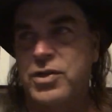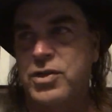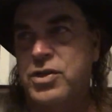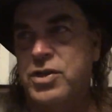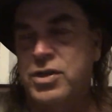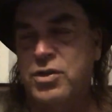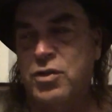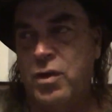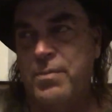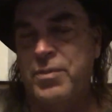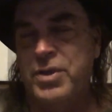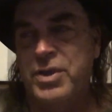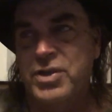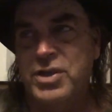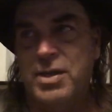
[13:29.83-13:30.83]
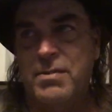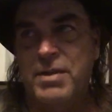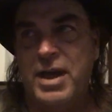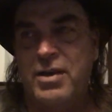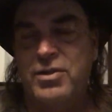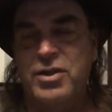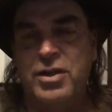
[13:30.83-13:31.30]
script this
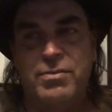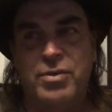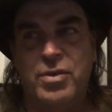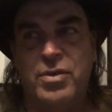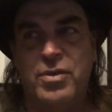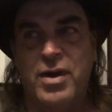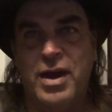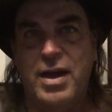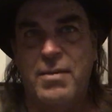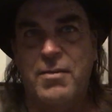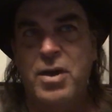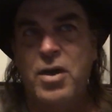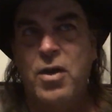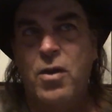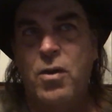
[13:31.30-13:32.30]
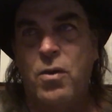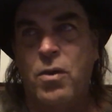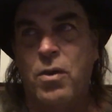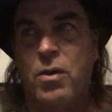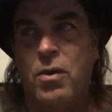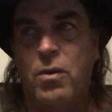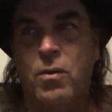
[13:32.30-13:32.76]
somehow into the program
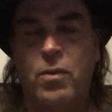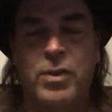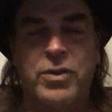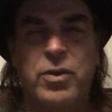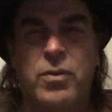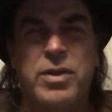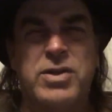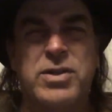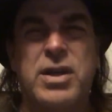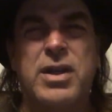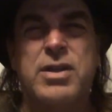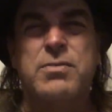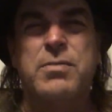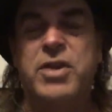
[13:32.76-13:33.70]
or what the reason is.